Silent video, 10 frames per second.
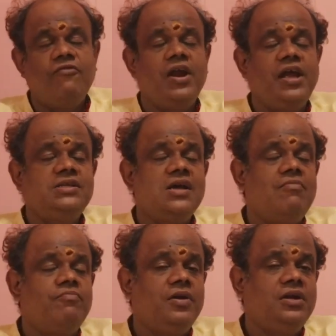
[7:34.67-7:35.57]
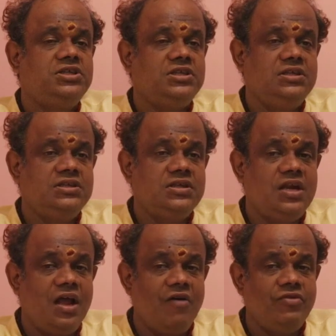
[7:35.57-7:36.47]
For example, she is
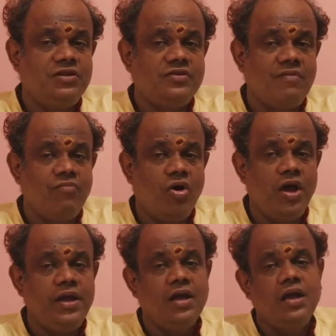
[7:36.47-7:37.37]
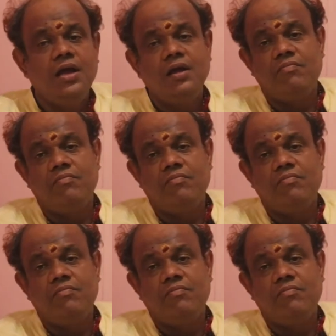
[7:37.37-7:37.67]
in love with some boy,